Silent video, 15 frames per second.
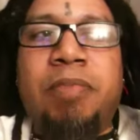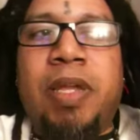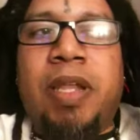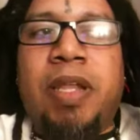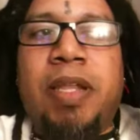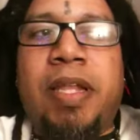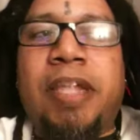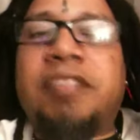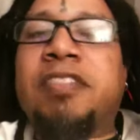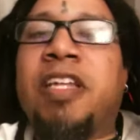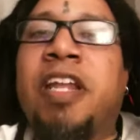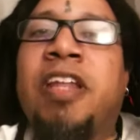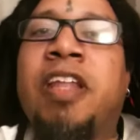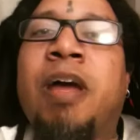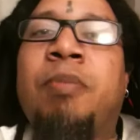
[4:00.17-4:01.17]
But like I
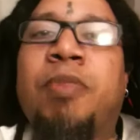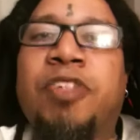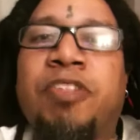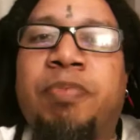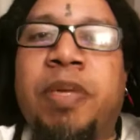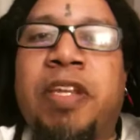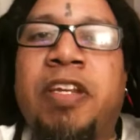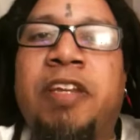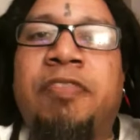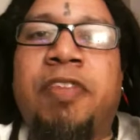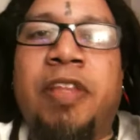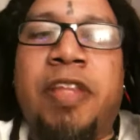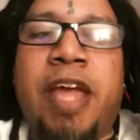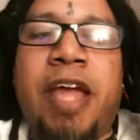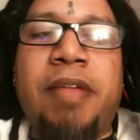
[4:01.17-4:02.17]
said, the numbers speak
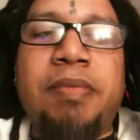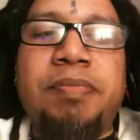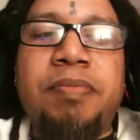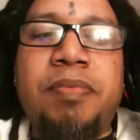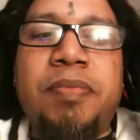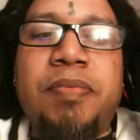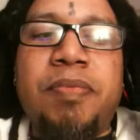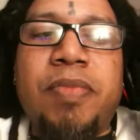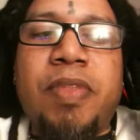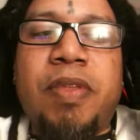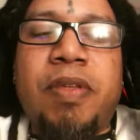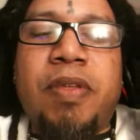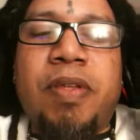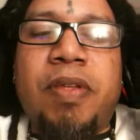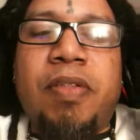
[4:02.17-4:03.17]
differently. That
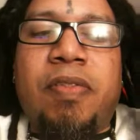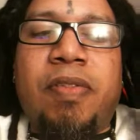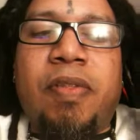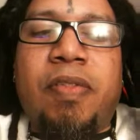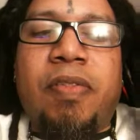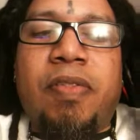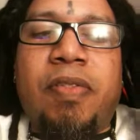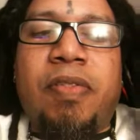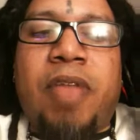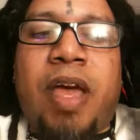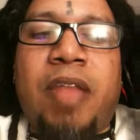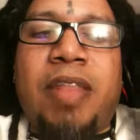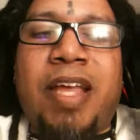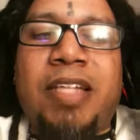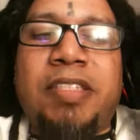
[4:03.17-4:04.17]

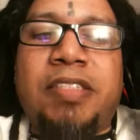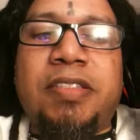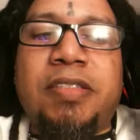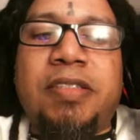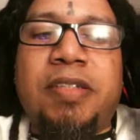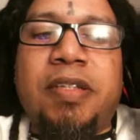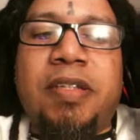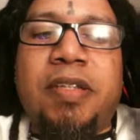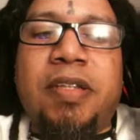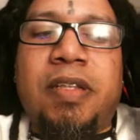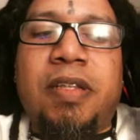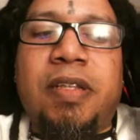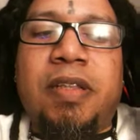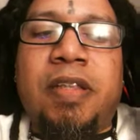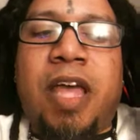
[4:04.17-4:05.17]
that that's
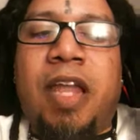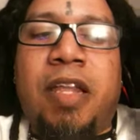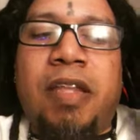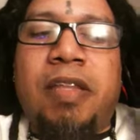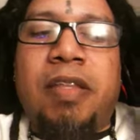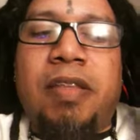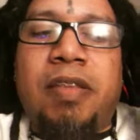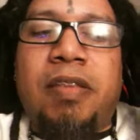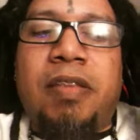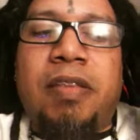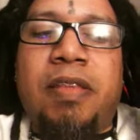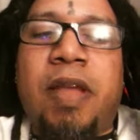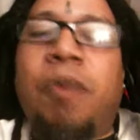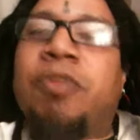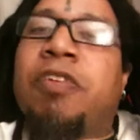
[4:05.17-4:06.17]
that
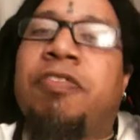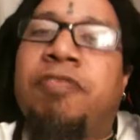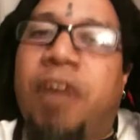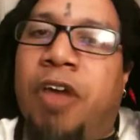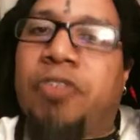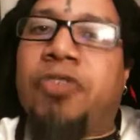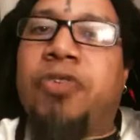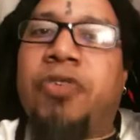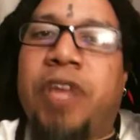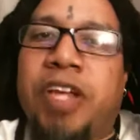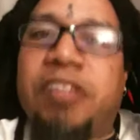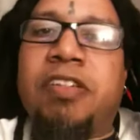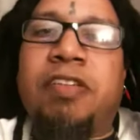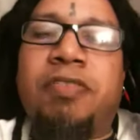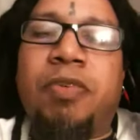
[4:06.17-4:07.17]
that was a false
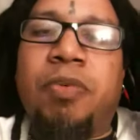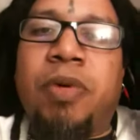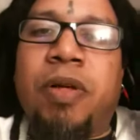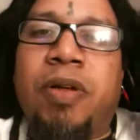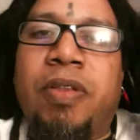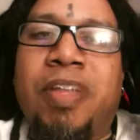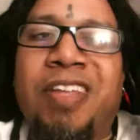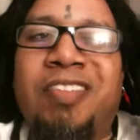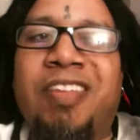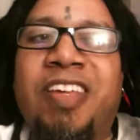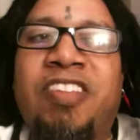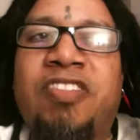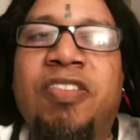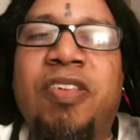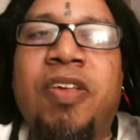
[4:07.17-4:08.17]
creation, if you will. It's
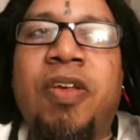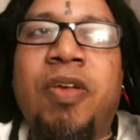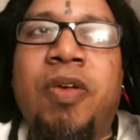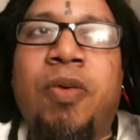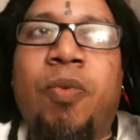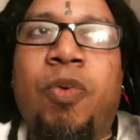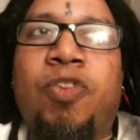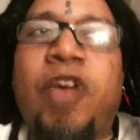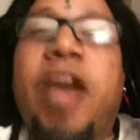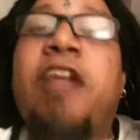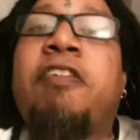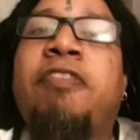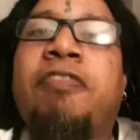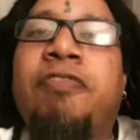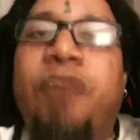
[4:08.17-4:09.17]
it's we're trying
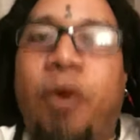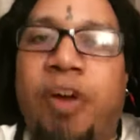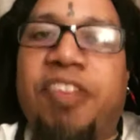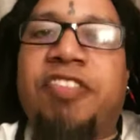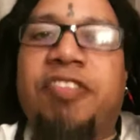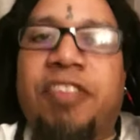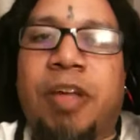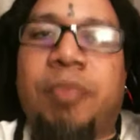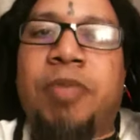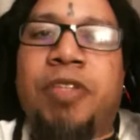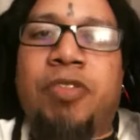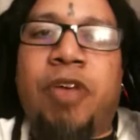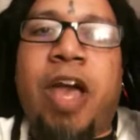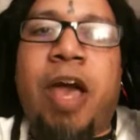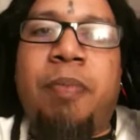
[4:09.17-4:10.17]
to force
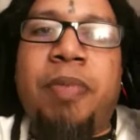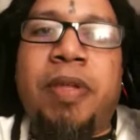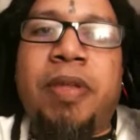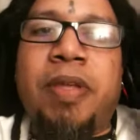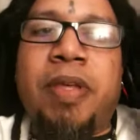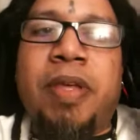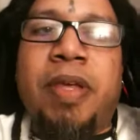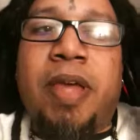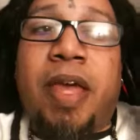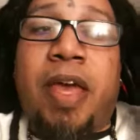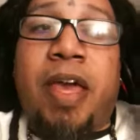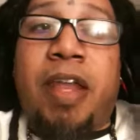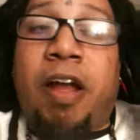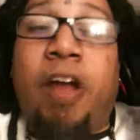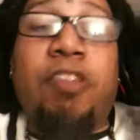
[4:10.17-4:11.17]
something to happen,
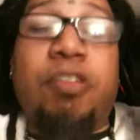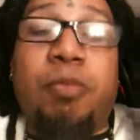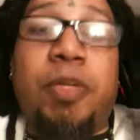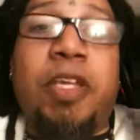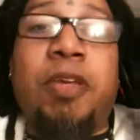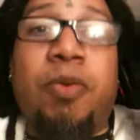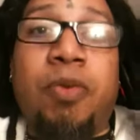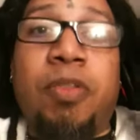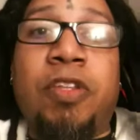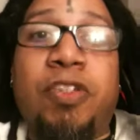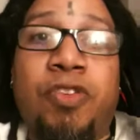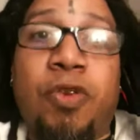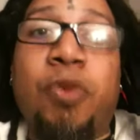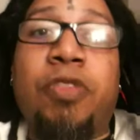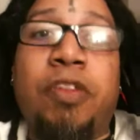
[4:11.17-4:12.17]
and ultimately,
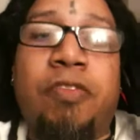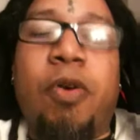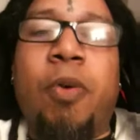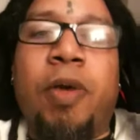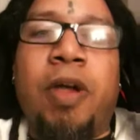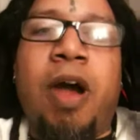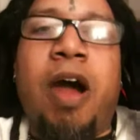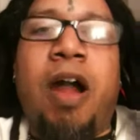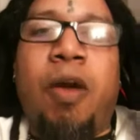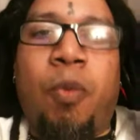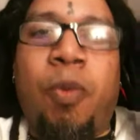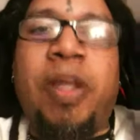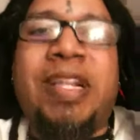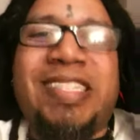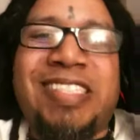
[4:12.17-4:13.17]
the truth of who we are
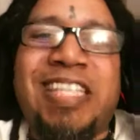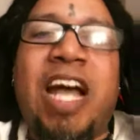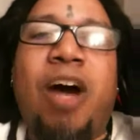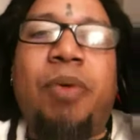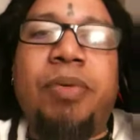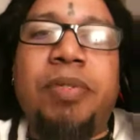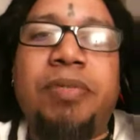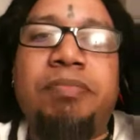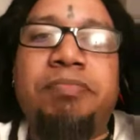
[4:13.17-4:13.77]
wins out.